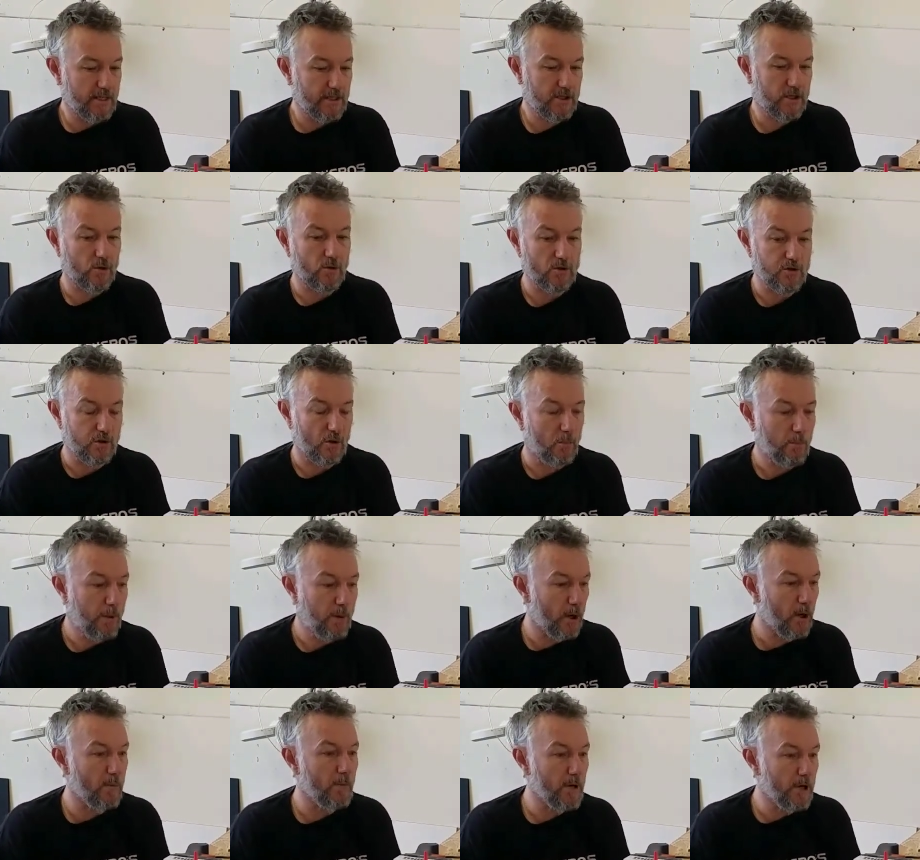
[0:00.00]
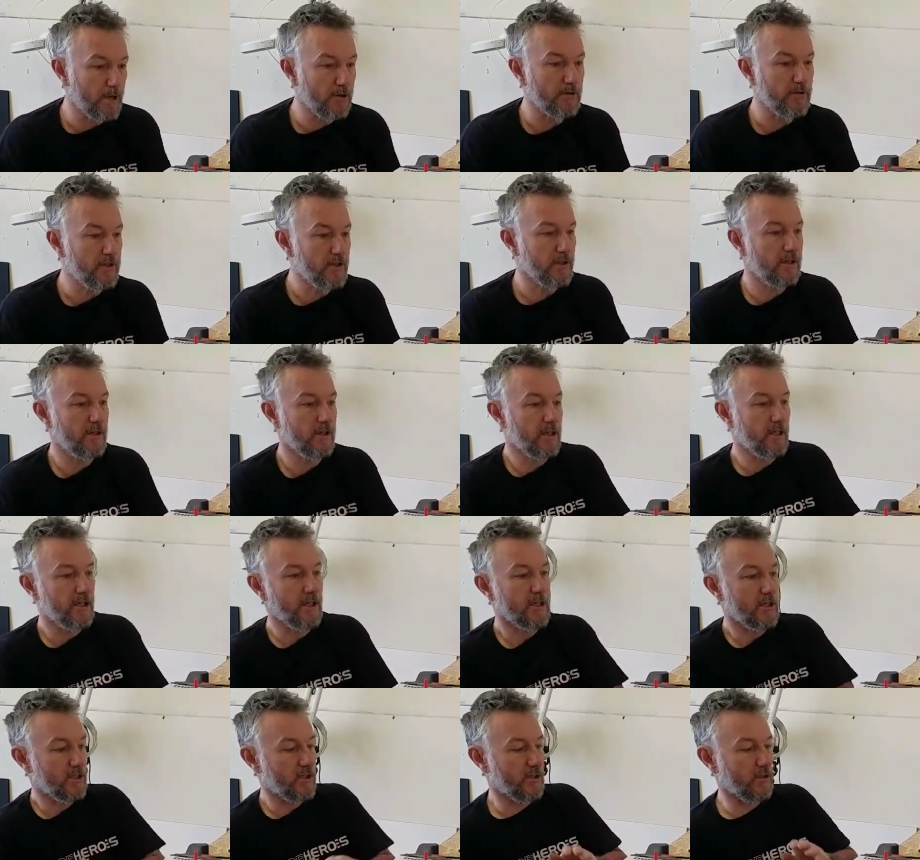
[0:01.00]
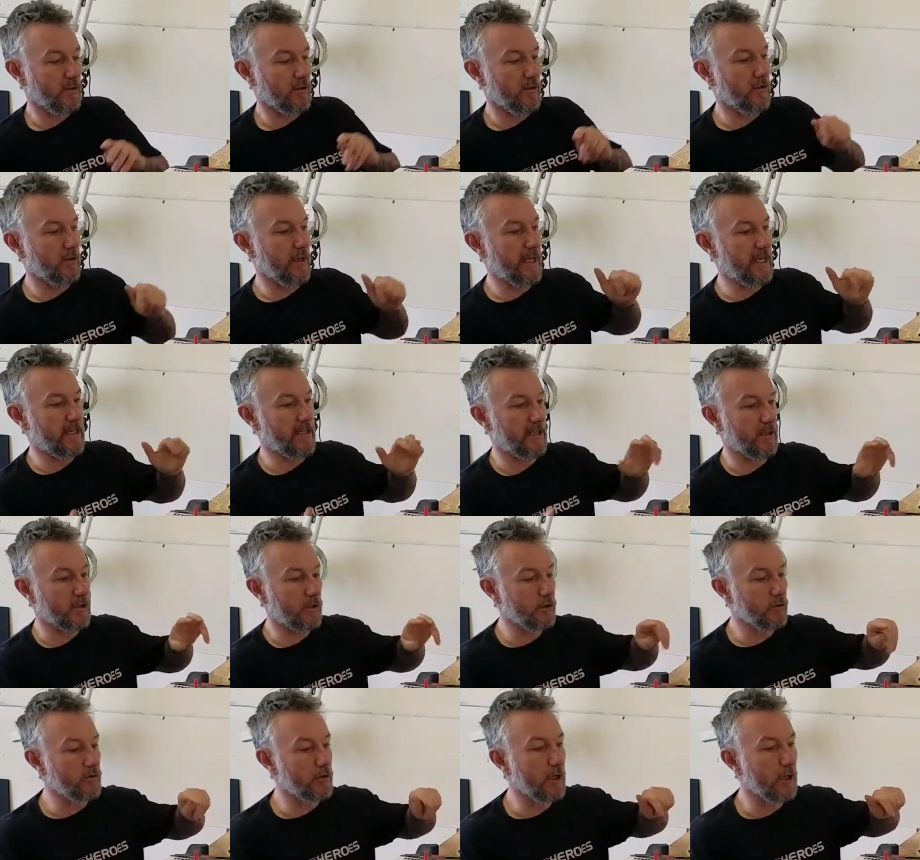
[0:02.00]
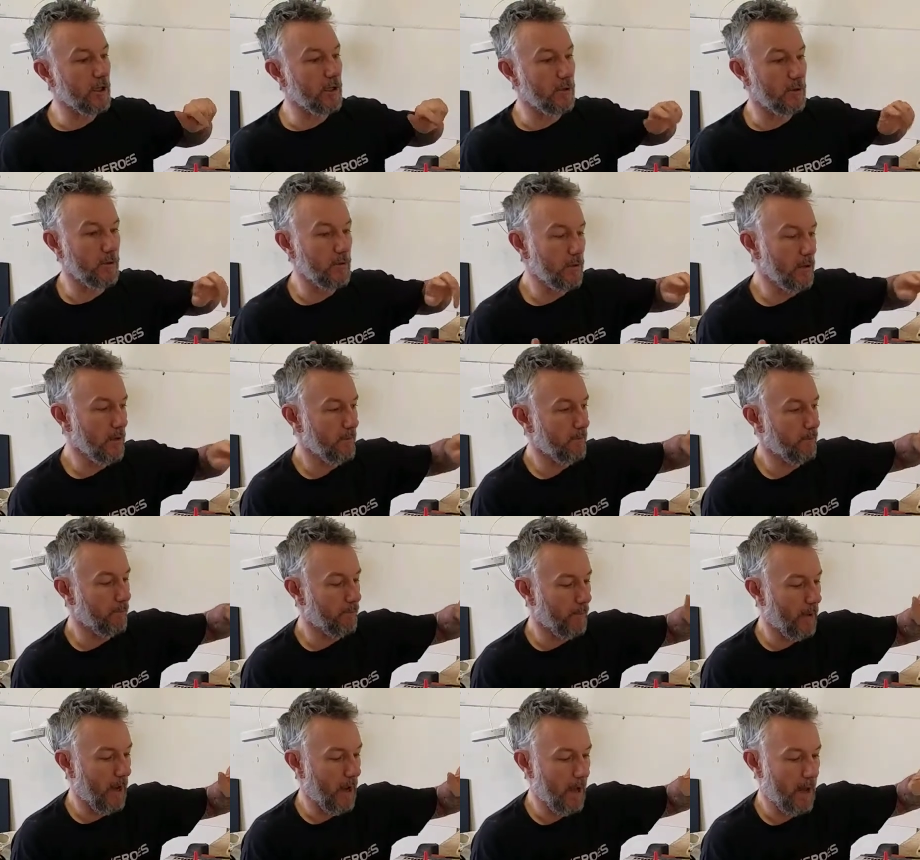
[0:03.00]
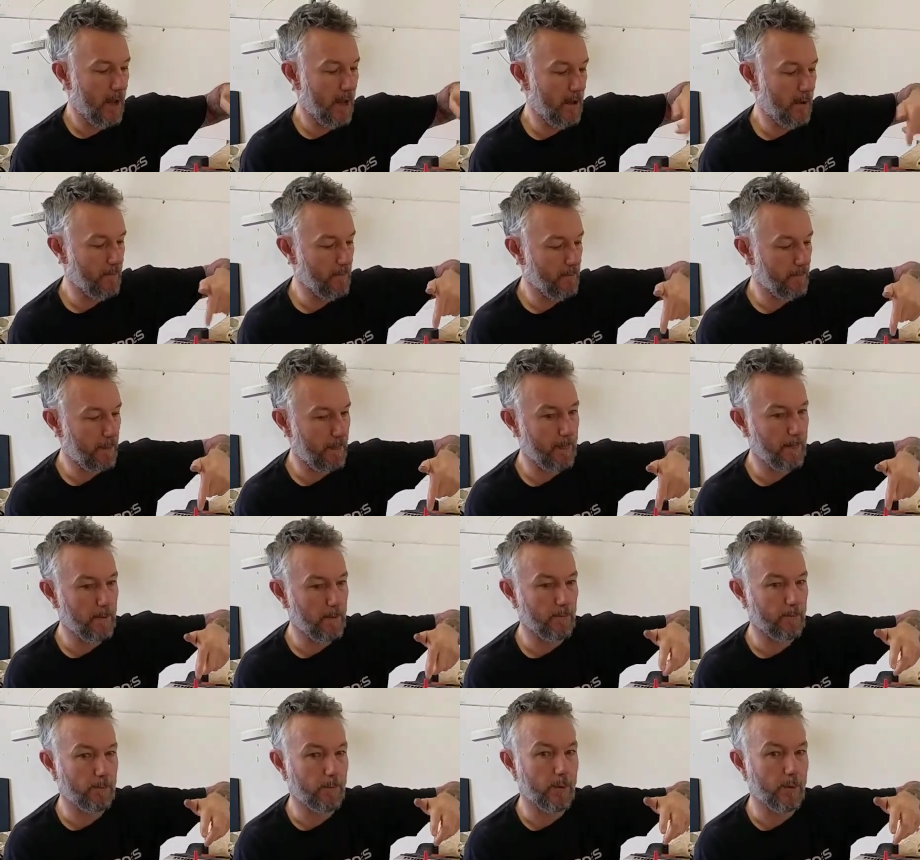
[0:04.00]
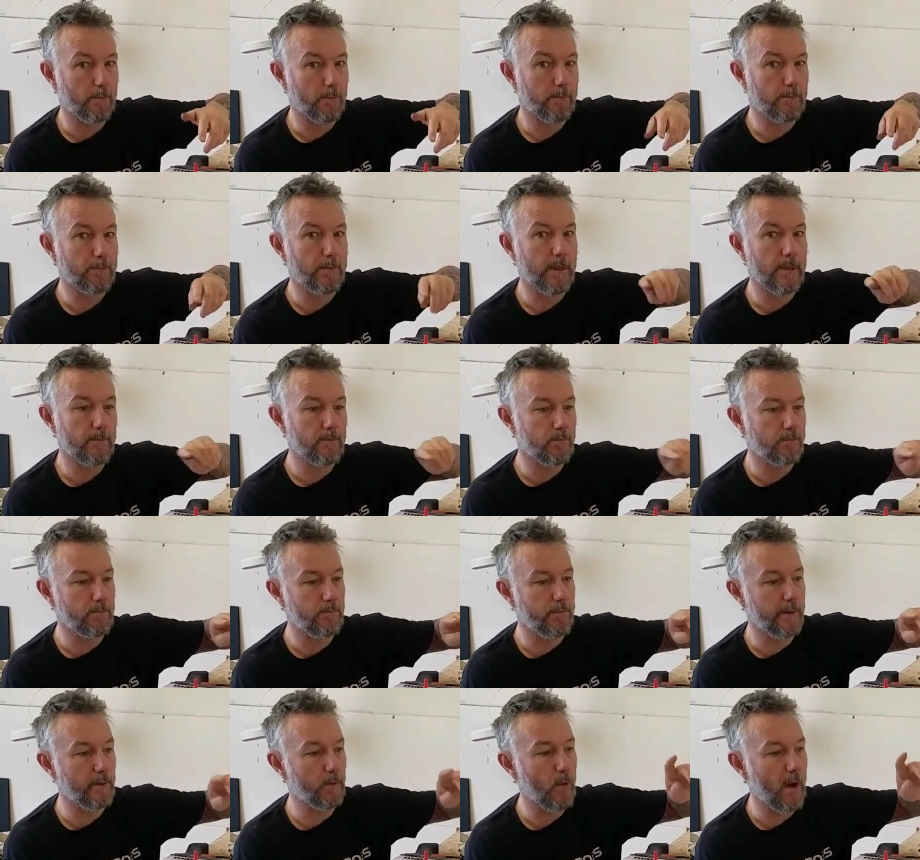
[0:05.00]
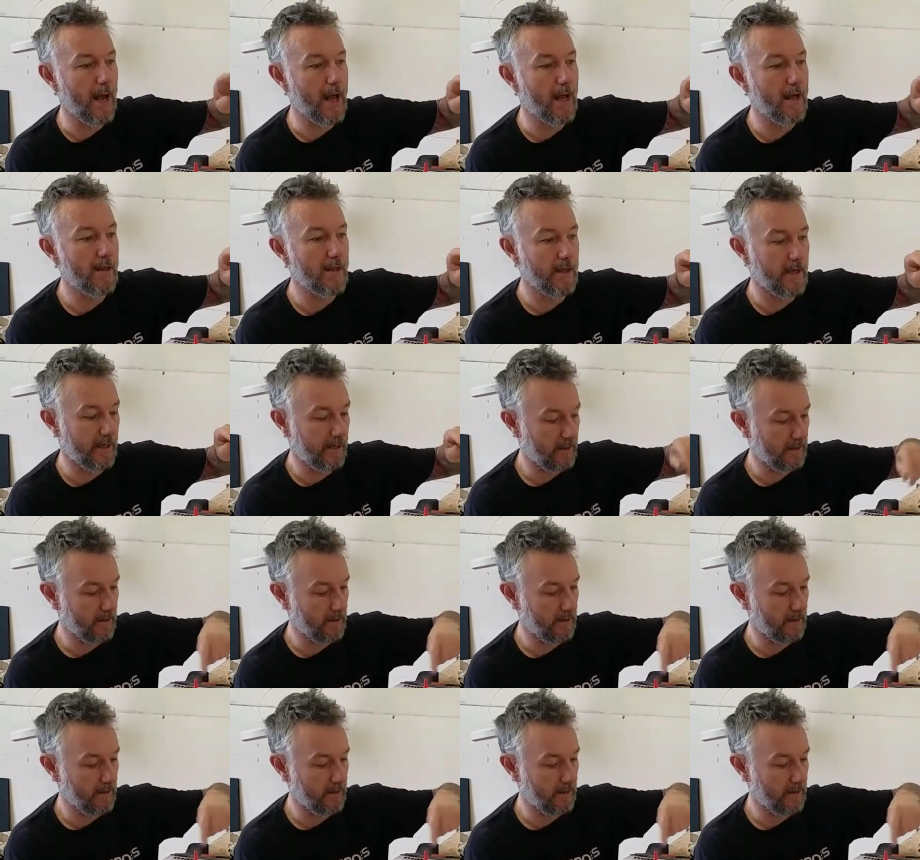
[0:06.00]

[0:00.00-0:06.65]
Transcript: it's also permanent, so it's a good glue, but beware,